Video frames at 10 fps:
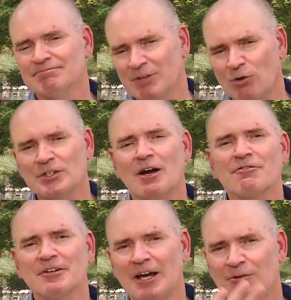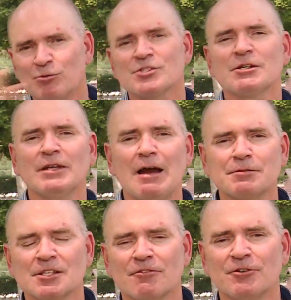holding off for now. We'll see what
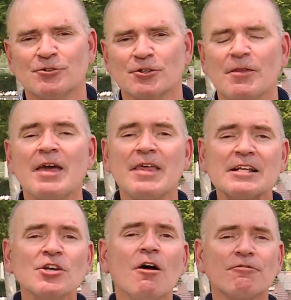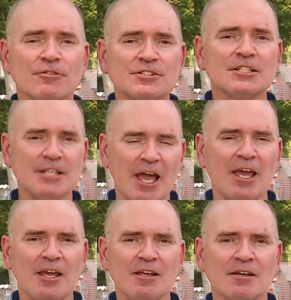happens in the future. And that's all for
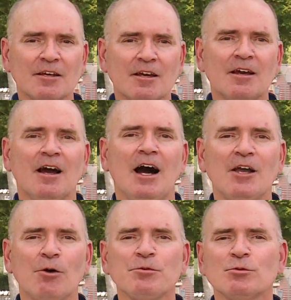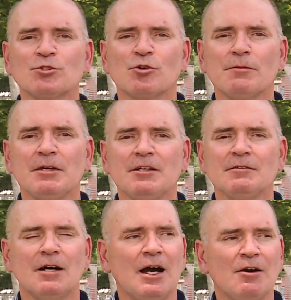today. I hope you will join
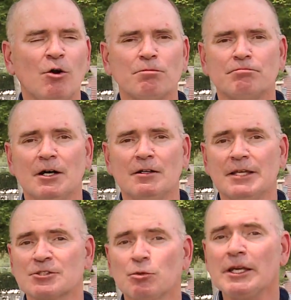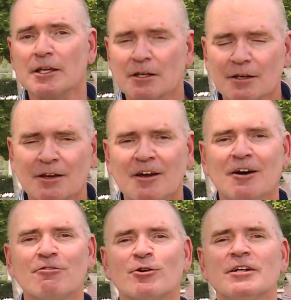me, I hope next week,
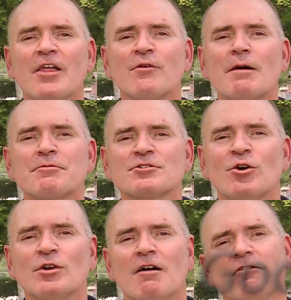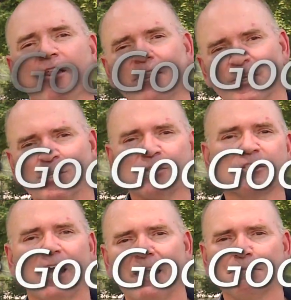for another episode of The Good
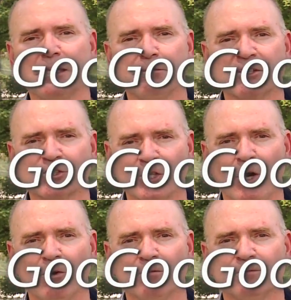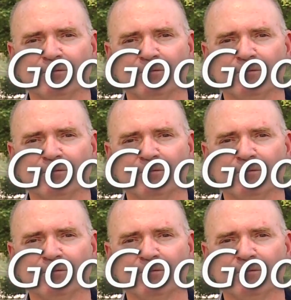Timekeeping Show.